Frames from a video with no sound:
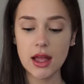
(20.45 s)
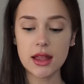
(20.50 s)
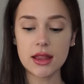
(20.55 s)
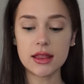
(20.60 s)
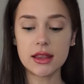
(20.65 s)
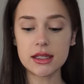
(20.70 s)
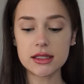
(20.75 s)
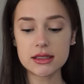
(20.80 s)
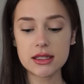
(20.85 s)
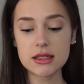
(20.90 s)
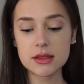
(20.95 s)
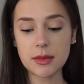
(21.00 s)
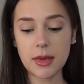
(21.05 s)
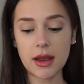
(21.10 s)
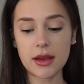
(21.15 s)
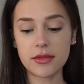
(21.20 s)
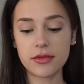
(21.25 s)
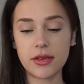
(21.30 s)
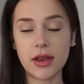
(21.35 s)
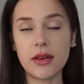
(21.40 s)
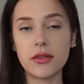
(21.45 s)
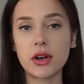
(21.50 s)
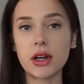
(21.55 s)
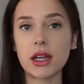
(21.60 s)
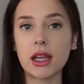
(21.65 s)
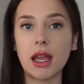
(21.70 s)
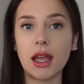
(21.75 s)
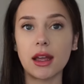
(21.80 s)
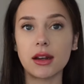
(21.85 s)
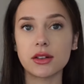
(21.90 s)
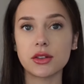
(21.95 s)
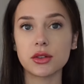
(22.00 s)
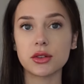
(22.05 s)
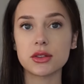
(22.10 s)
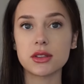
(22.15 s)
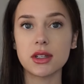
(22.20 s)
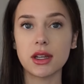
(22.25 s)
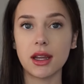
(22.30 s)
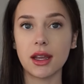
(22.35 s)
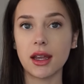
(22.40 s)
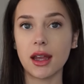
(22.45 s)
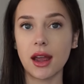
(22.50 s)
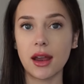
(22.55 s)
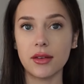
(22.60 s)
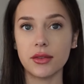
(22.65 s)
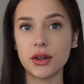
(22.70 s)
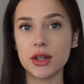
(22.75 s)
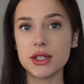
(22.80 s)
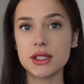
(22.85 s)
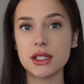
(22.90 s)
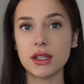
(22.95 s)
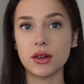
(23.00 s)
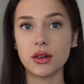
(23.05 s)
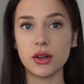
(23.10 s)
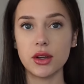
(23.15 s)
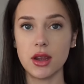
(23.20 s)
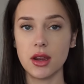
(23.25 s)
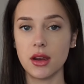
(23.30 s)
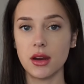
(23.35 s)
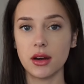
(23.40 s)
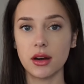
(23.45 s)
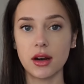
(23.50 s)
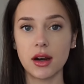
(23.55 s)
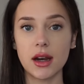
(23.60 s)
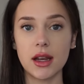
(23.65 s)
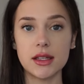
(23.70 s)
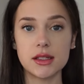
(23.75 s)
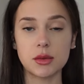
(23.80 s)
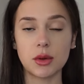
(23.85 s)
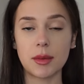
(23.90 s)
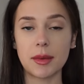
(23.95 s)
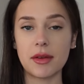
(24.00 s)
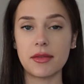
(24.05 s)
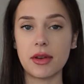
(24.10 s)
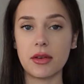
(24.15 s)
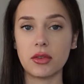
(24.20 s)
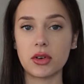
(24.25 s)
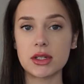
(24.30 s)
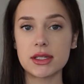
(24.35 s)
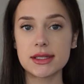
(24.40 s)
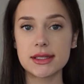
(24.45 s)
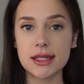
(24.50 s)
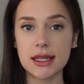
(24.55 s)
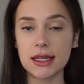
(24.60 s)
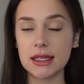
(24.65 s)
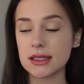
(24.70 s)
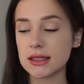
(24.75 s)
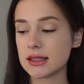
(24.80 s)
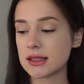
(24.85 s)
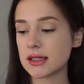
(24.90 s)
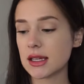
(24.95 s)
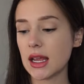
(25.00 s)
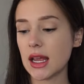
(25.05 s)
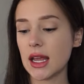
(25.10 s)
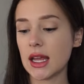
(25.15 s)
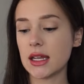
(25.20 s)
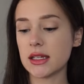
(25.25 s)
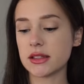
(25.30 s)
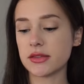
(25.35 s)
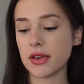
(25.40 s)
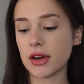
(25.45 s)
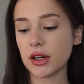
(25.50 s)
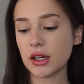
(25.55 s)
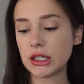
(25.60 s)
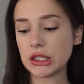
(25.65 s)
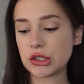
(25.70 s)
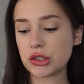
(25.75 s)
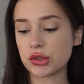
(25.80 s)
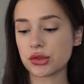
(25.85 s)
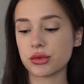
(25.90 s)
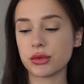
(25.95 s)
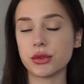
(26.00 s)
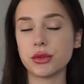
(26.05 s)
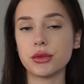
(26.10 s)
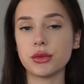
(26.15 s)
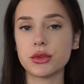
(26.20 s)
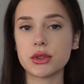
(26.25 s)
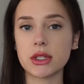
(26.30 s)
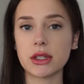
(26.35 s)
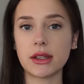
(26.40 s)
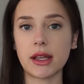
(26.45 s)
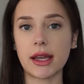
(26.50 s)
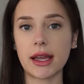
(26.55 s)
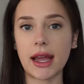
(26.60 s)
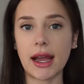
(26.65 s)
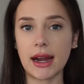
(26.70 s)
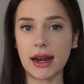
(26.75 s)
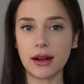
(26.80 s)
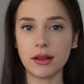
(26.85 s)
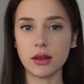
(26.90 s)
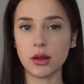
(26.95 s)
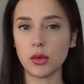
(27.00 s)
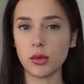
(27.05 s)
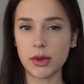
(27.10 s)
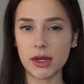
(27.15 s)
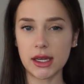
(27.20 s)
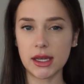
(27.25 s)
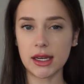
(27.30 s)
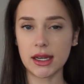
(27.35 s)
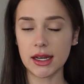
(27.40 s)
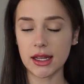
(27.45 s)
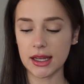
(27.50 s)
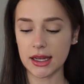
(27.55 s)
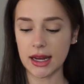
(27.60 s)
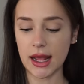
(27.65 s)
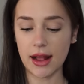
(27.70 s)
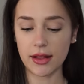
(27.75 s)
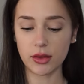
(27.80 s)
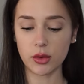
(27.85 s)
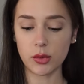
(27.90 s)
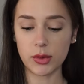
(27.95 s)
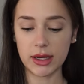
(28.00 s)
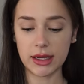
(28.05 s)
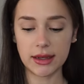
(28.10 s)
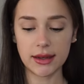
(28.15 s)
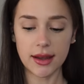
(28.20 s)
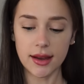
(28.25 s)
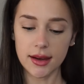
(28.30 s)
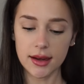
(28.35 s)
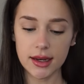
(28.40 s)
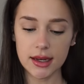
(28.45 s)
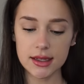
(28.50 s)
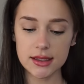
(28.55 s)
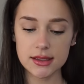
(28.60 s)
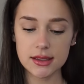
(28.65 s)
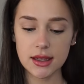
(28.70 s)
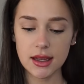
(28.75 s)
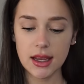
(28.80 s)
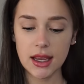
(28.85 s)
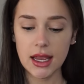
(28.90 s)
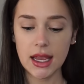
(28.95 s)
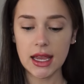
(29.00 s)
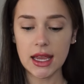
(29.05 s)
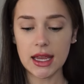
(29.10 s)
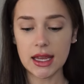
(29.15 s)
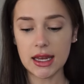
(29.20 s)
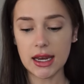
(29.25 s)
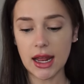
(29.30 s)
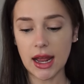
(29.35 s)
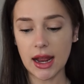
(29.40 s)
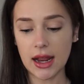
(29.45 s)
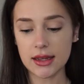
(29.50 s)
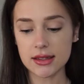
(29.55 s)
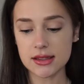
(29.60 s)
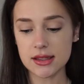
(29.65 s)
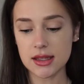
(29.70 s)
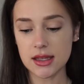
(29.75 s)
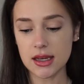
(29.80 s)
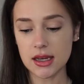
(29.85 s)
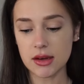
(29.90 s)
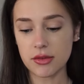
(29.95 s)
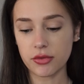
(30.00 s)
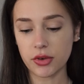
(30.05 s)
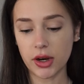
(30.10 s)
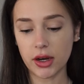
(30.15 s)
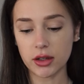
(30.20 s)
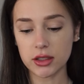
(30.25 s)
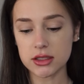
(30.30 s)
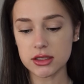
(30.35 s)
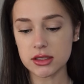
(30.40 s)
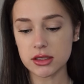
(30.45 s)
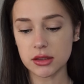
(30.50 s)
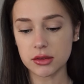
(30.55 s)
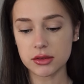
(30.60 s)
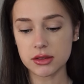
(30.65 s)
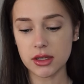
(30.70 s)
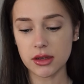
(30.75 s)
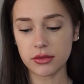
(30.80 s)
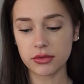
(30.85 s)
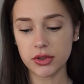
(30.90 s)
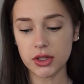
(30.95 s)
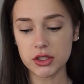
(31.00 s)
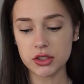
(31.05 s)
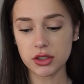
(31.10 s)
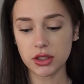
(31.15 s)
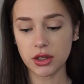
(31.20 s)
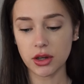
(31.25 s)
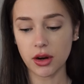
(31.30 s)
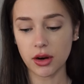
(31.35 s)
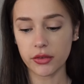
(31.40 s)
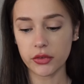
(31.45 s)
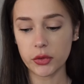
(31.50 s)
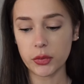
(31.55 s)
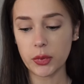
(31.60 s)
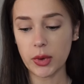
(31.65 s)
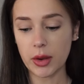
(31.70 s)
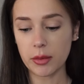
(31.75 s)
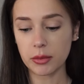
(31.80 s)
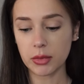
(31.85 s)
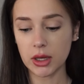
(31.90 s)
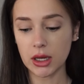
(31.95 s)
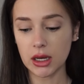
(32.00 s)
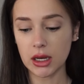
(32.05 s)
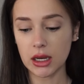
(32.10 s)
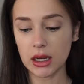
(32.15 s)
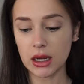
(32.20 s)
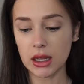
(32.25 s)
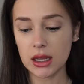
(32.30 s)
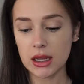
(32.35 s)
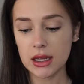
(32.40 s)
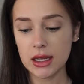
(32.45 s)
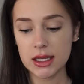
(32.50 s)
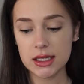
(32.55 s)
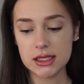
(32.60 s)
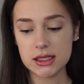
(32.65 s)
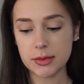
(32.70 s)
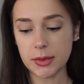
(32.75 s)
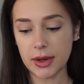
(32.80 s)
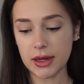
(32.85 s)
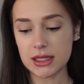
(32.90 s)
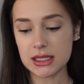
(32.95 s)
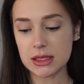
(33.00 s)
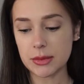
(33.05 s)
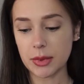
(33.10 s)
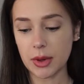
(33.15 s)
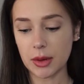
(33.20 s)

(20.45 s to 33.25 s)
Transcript: This is my favorite candle to get every single year. It's one of my favorite scents. It's very true to like Halloween and Halloween night. It has the fragrance notes of freshly carved pumpkin, spiced